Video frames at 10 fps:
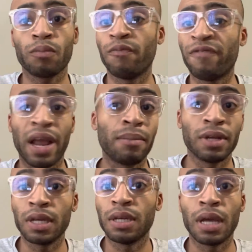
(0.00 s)

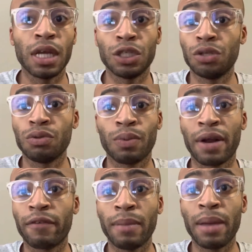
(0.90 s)
family issues,
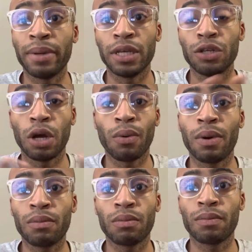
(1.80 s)
whatever it may be,
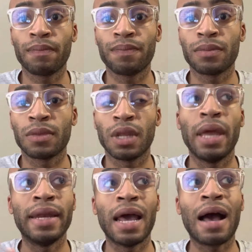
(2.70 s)

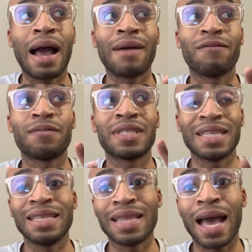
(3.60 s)
and I've
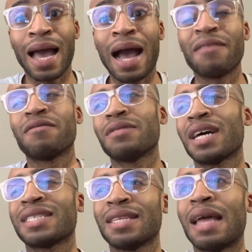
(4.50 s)
seen that, I've
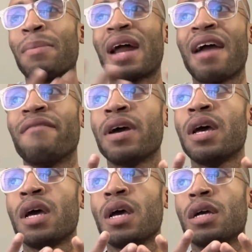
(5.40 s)
not seen that, but I've
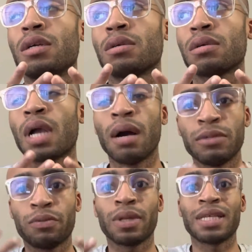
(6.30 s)
come
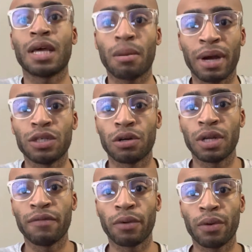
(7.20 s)
to realize that on my
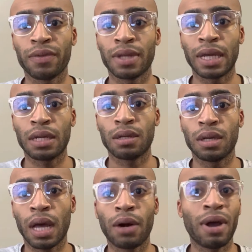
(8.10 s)
journey of growth, like
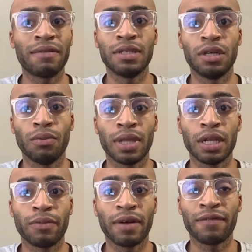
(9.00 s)
I don't have to deal with
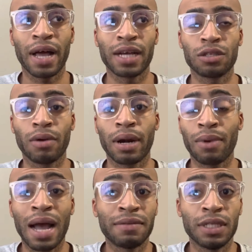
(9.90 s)
any red flags, I don't
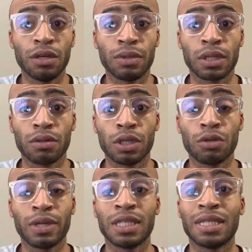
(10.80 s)
have to deal with certain
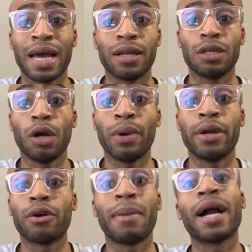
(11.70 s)
situations that,
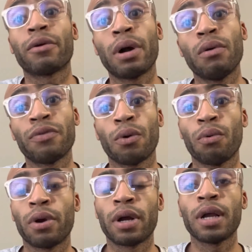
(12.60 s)
hinder my growth
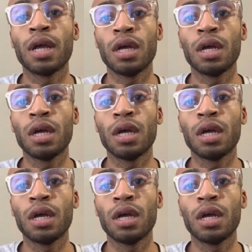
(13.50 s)
or,